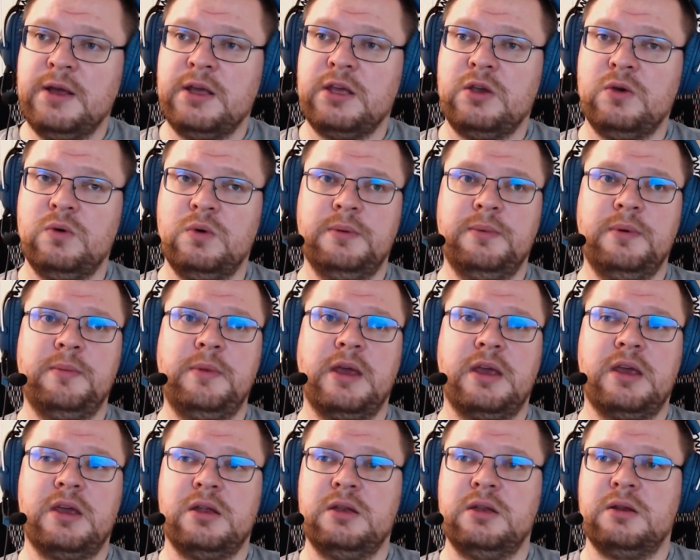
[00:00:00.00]
You will be
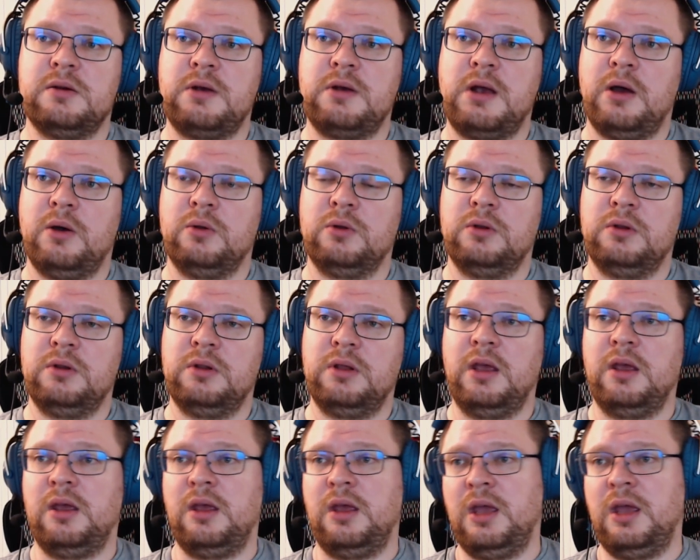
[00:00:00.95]
making around
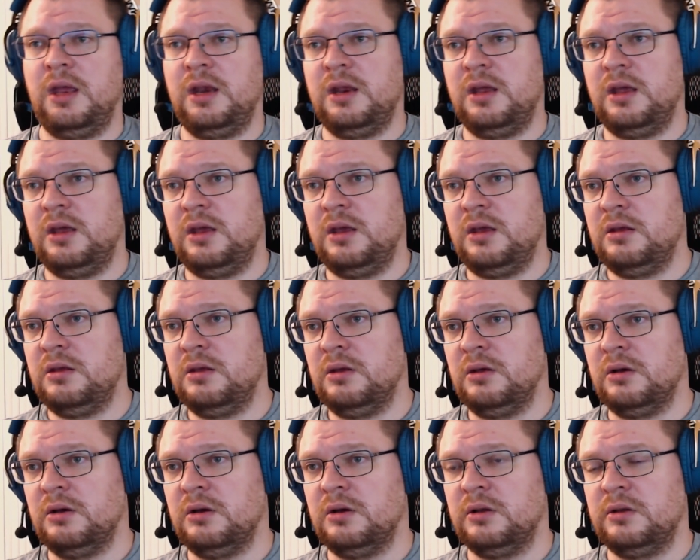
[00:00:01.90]
80
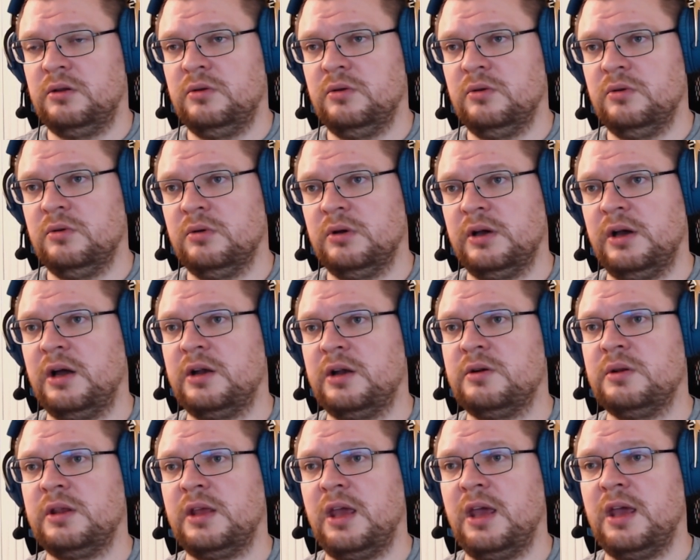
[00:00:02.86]
uh, to
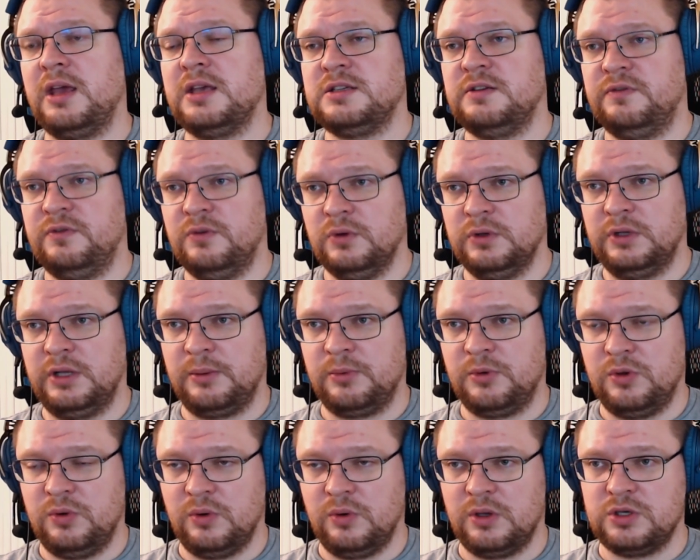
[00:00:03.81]
100k as a full-time
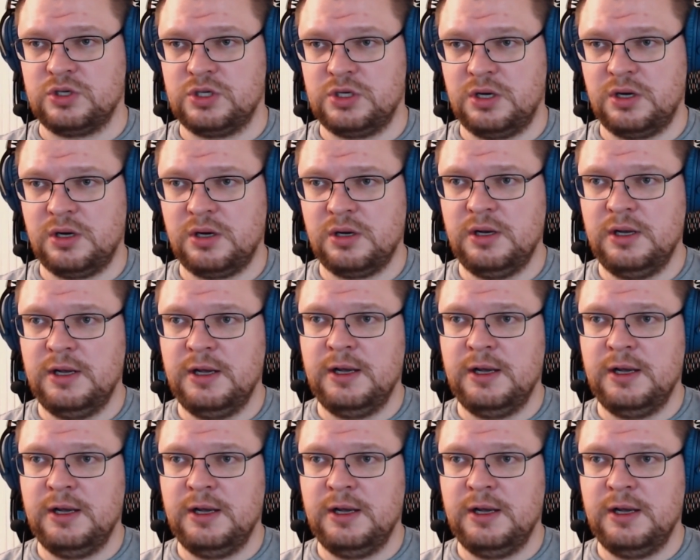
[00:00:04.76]
QA engineer